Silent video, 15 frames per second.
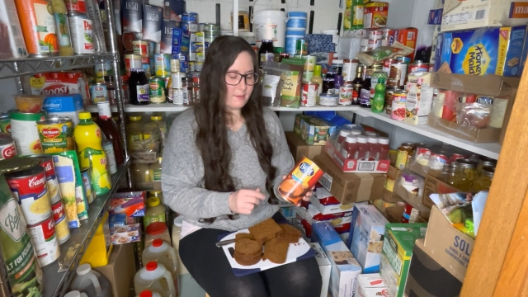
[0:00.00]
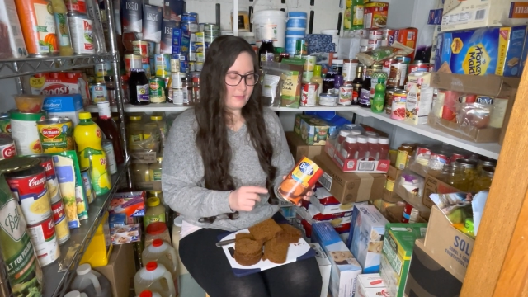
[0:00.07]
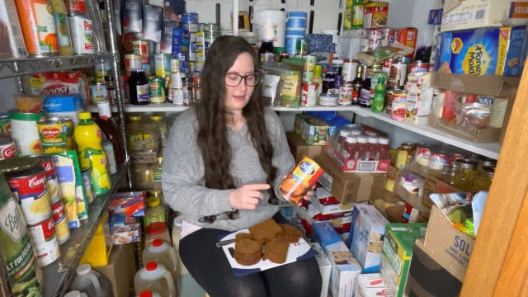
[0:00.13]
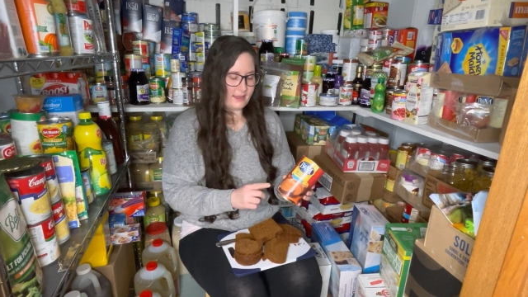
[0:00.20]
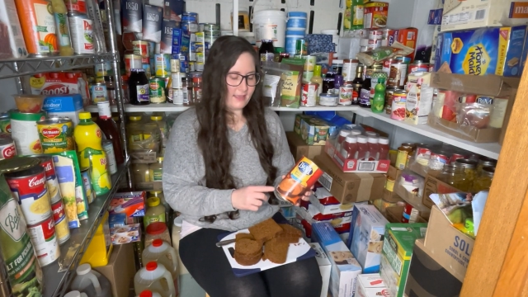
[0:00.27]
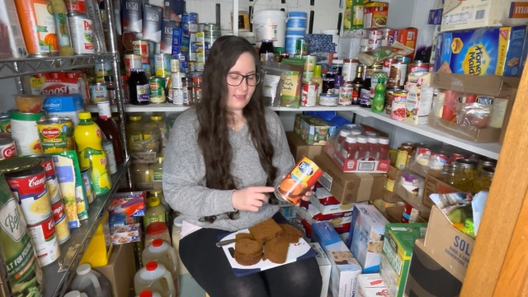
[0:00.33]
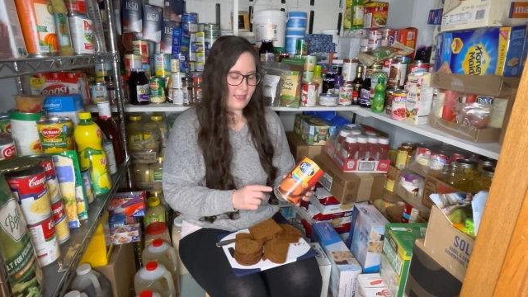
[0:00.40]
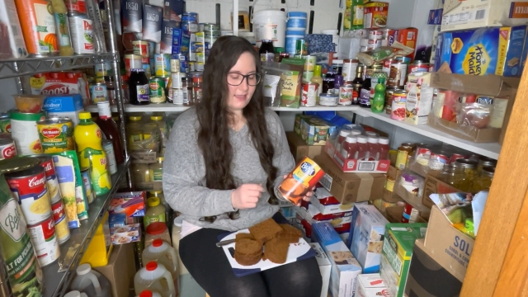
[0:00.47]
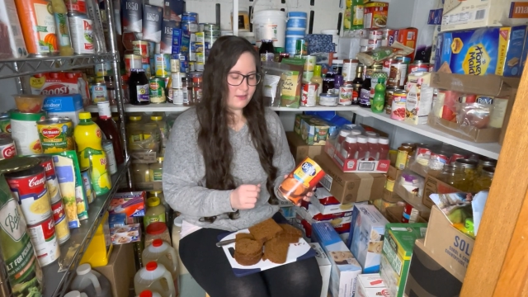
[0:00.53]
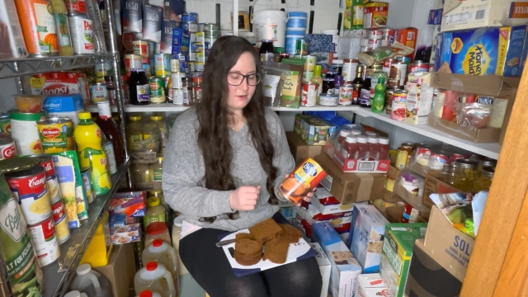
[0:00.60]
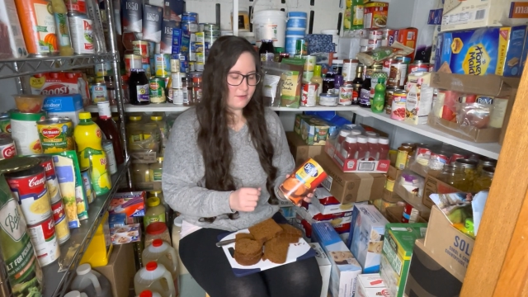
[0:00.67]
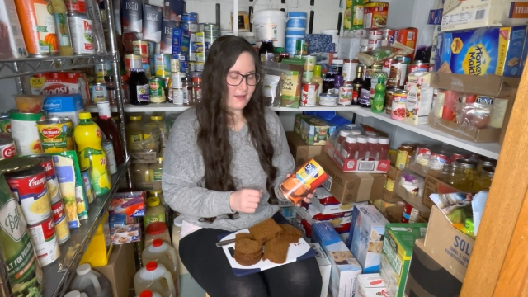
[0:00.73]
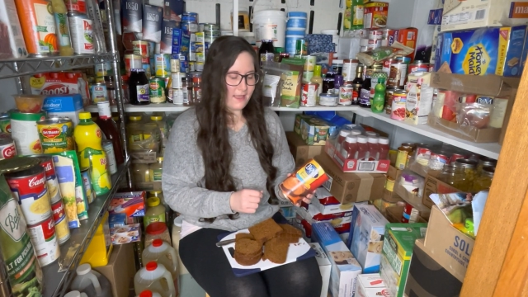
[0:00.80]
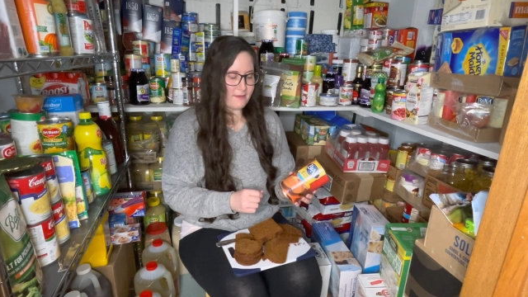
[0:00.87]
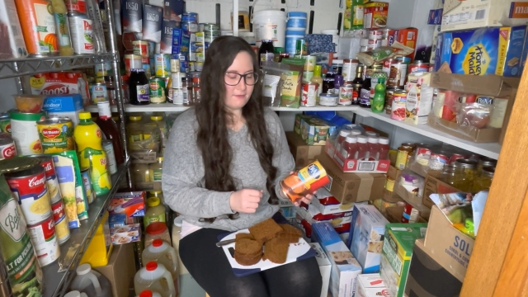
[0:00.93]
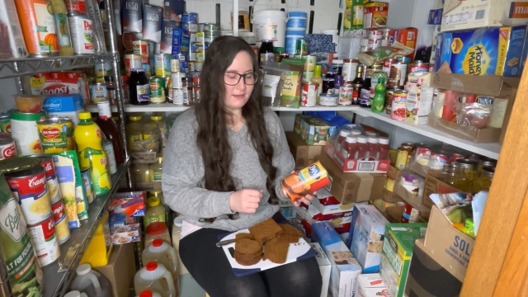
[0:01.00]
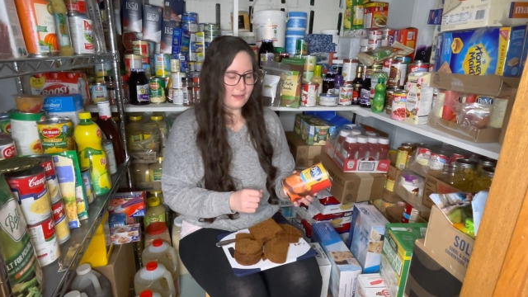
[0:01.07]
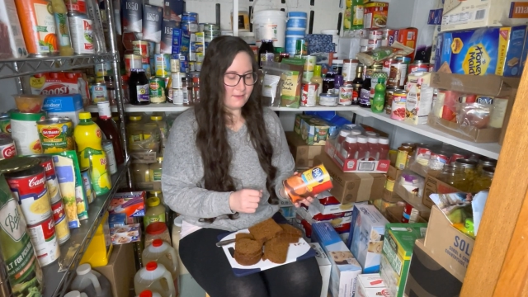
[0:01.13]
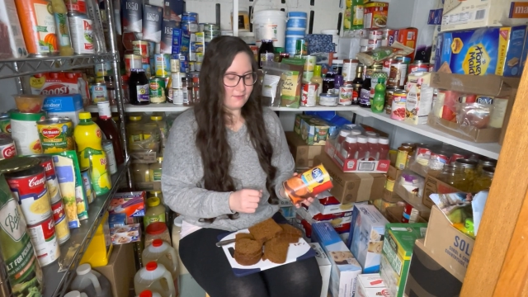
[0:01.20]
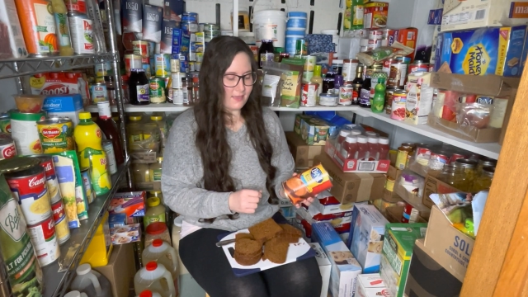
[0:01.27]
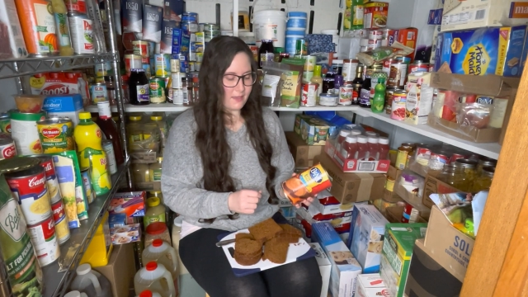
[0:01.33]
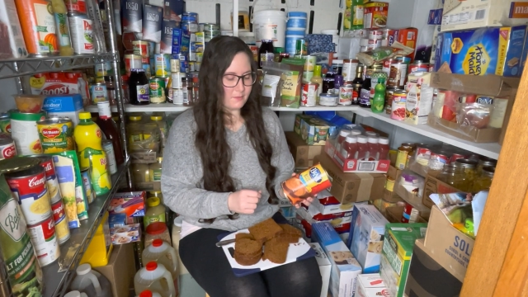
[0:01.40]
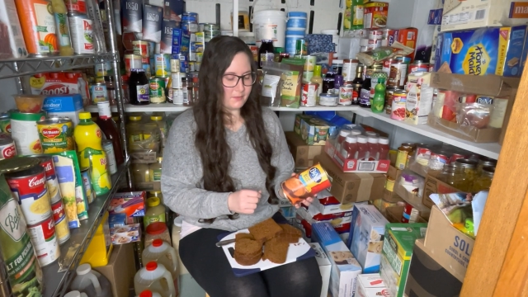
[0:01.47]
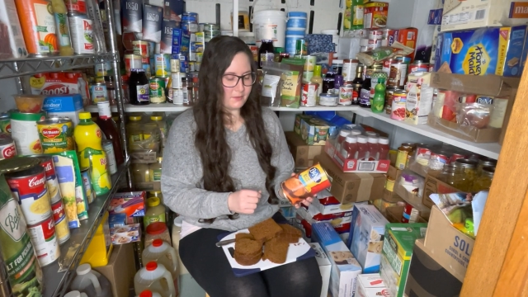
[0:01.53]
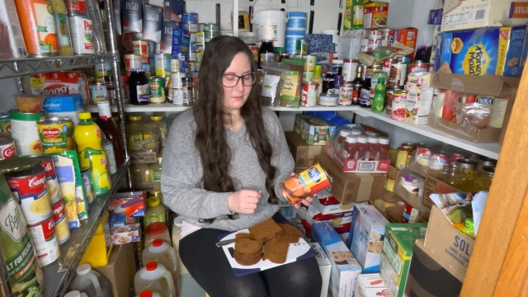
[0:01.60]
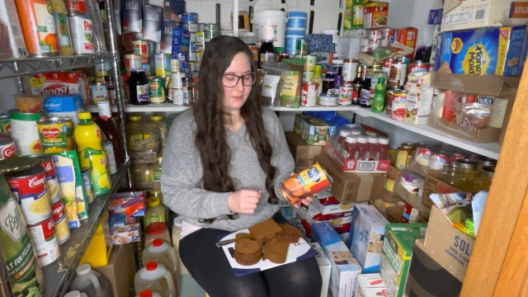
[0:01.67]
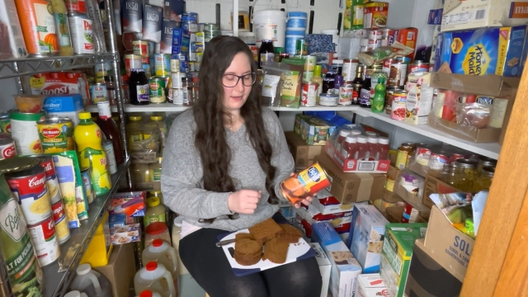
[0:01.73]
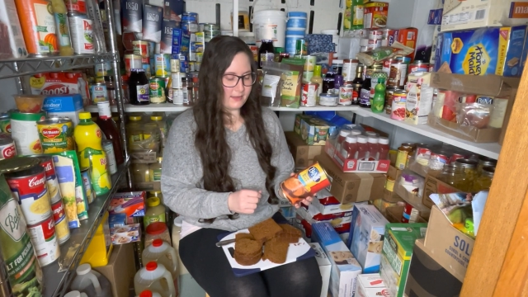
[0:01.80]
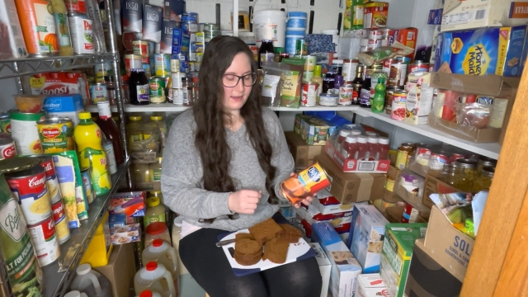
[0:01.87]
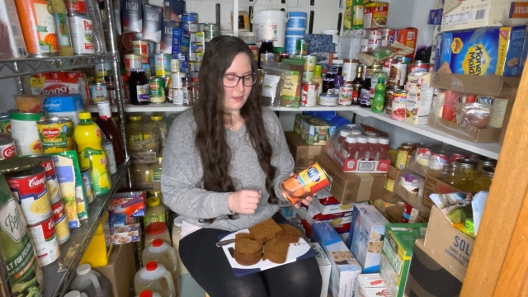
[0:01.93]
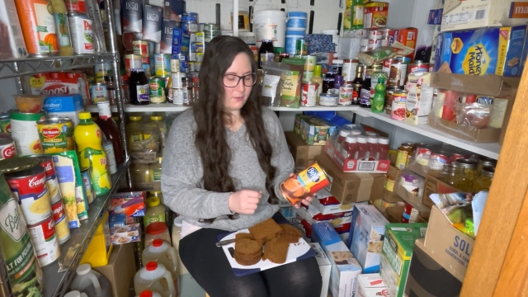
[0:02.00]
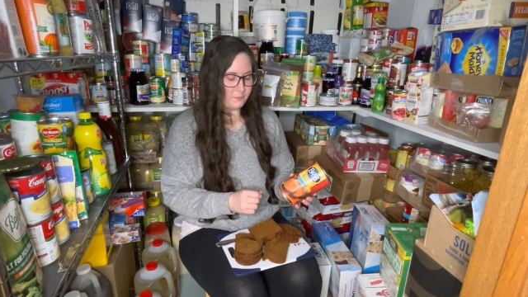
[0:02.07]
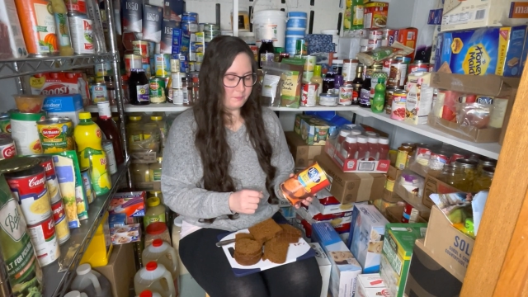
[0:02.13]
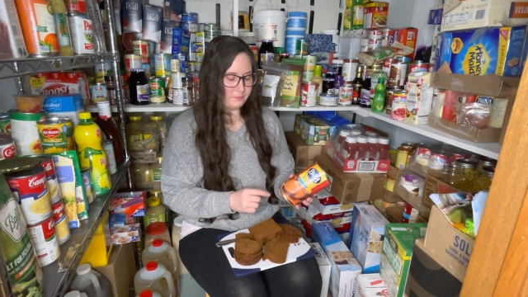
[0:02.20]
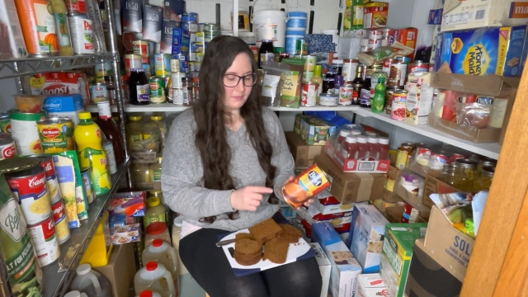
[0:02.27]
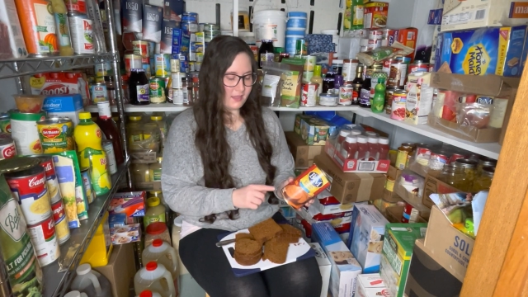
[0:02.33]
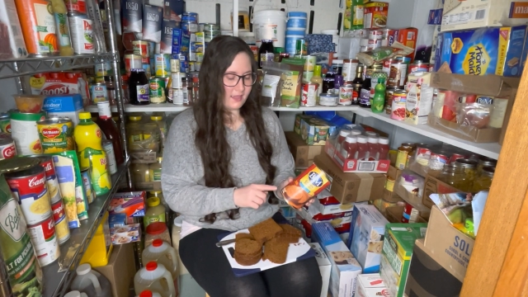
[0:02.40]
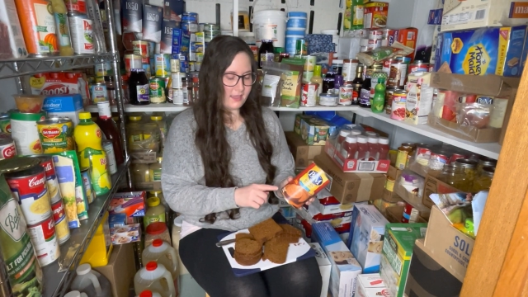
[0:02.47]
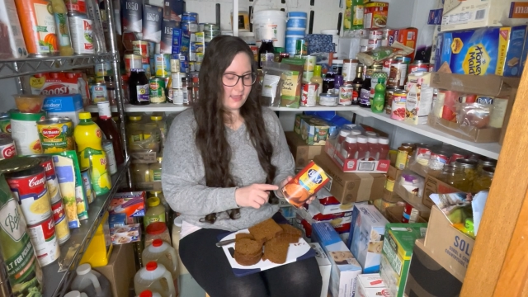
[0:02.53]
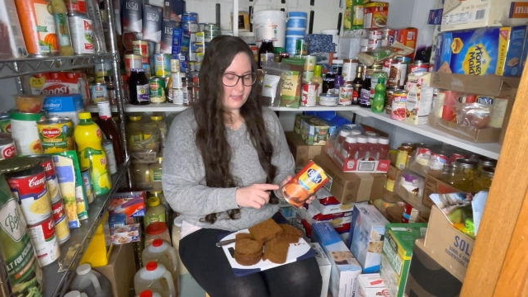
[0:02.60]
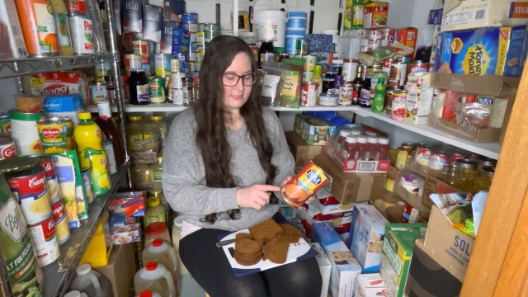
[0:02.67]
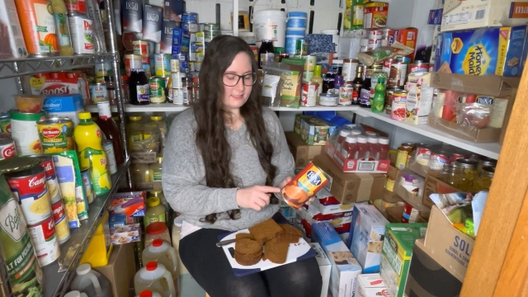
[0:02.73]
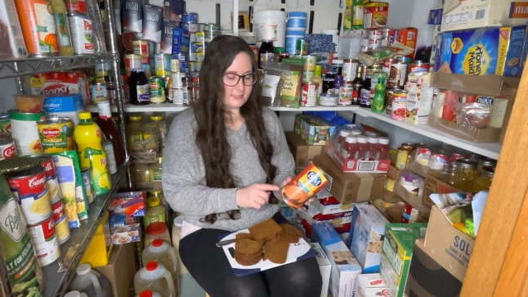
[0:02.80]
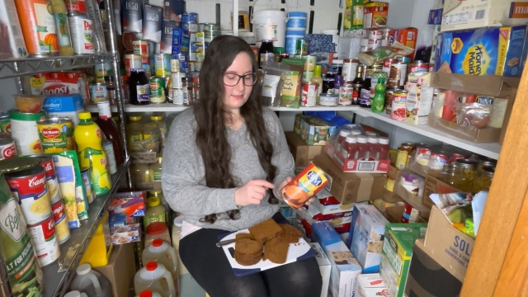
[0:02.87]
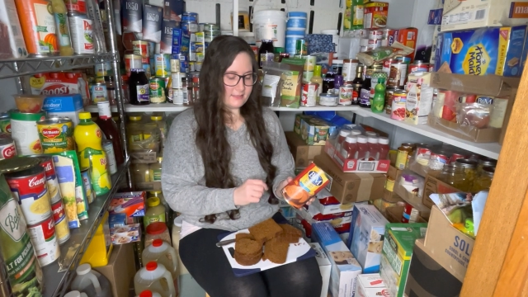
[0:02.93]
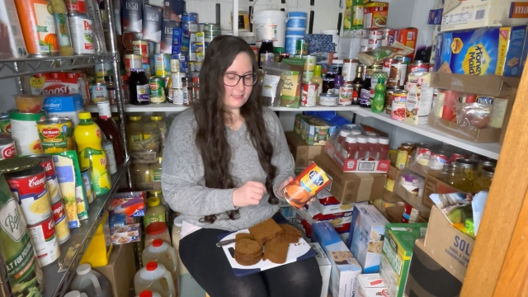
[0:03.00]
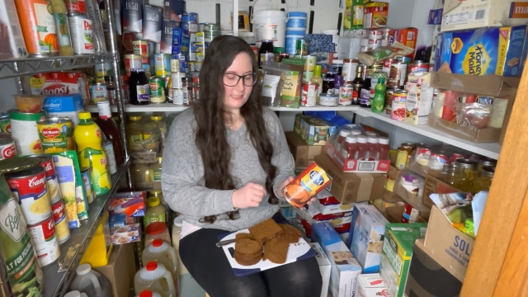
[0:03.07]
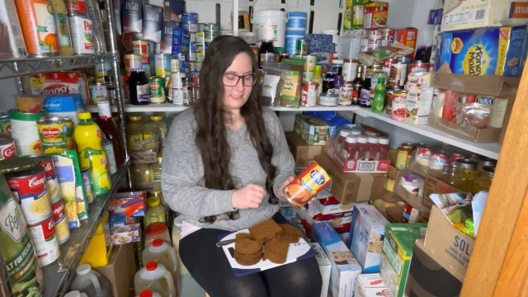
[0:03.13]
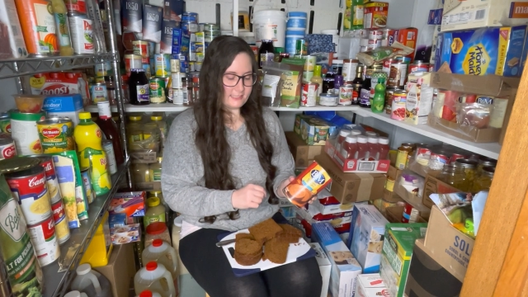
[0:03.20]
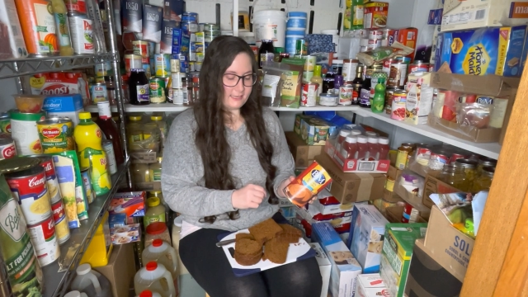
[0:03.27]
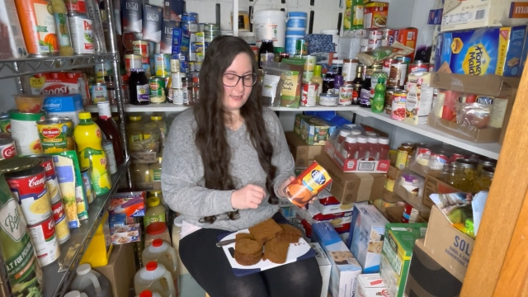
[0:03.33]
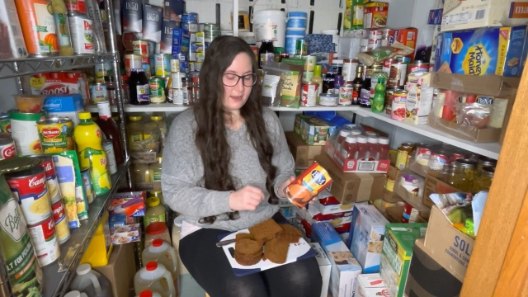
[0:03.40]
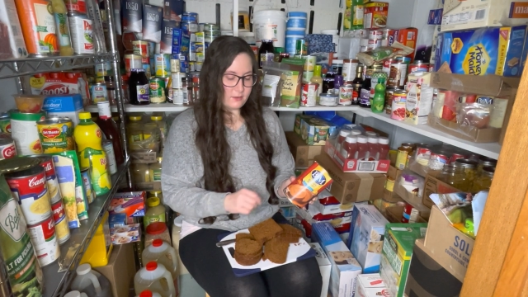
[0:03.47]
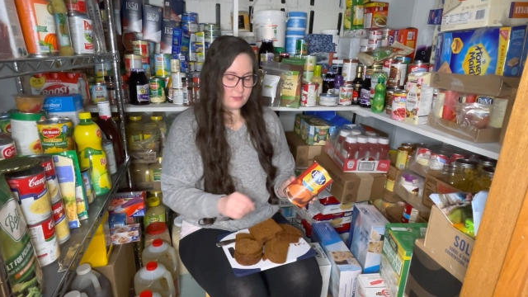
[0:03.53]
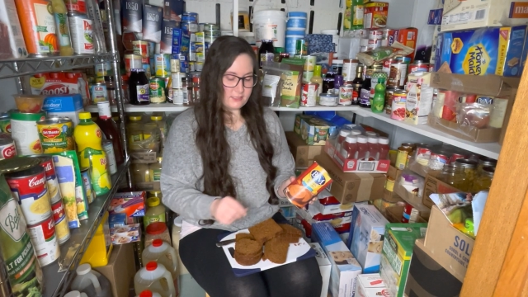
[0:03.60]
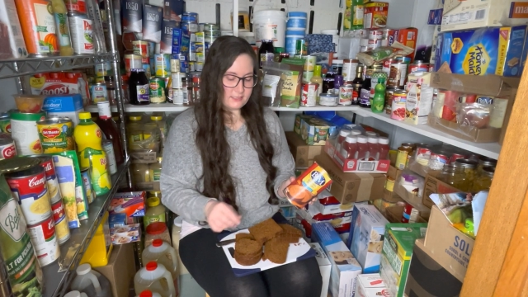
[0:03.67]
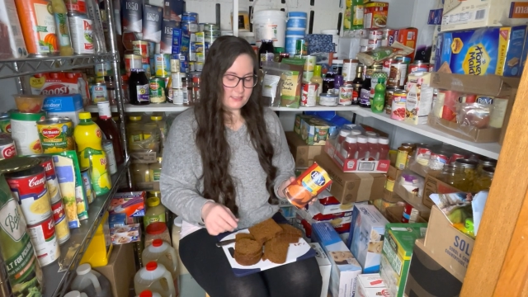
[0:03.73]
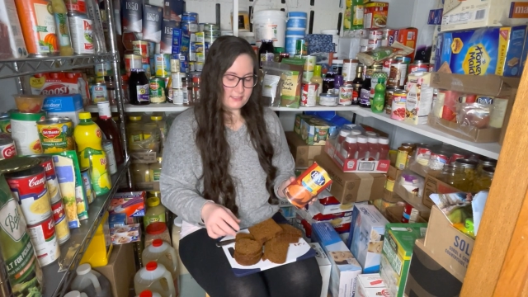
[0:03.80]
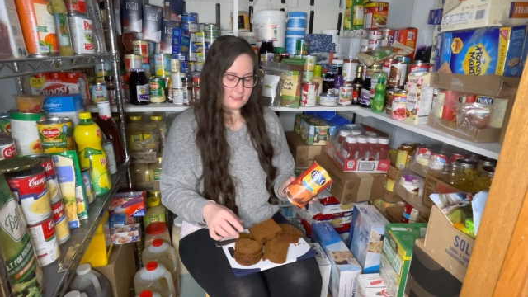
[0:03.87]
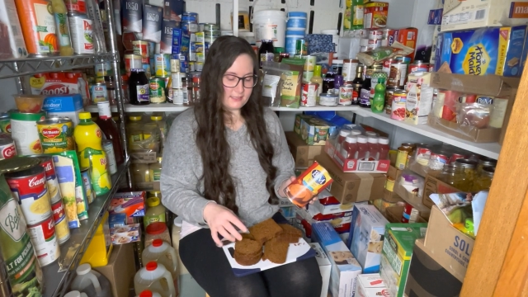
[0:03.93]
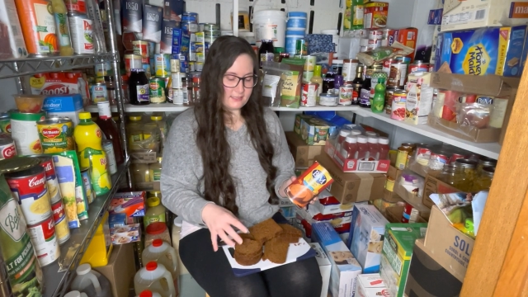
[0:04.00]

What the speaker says: but I don't have any of that one right now. It's 16 ounces.